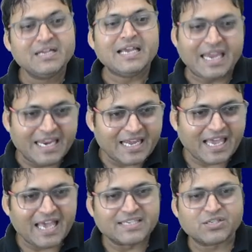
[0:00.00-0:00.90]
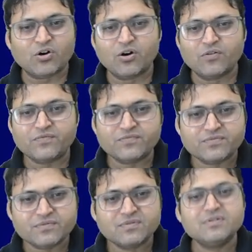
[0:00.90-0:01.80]
In case of
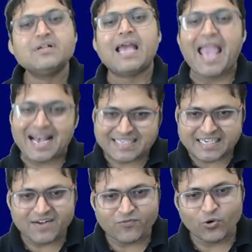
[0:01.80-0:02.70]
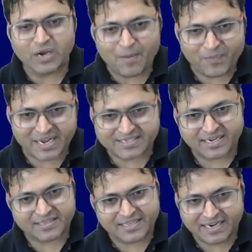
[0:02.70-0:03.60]
axial flow
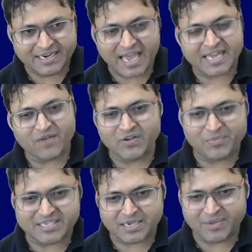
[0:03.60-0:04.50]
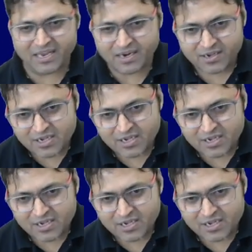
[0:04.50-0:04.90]
compressor, that diagram will be similar